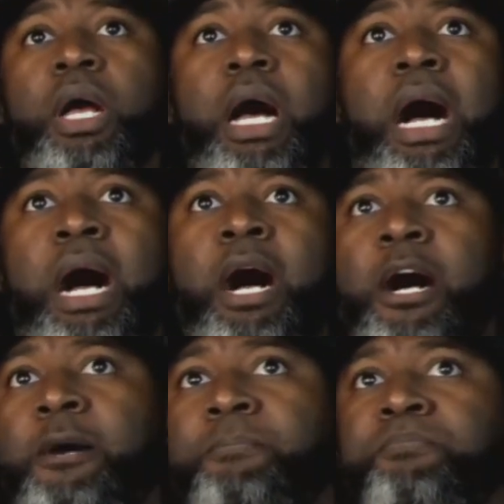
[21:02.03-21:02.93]

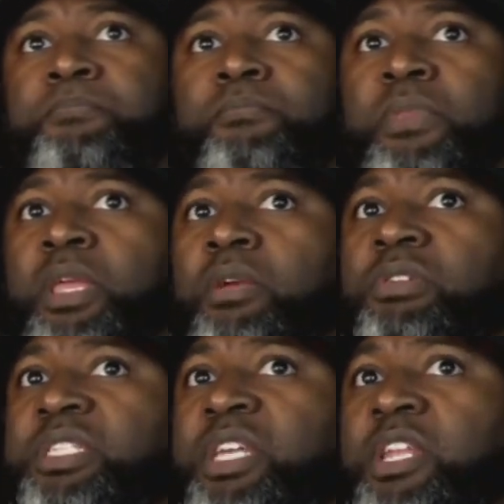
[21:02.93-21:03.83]
Um, Cristina and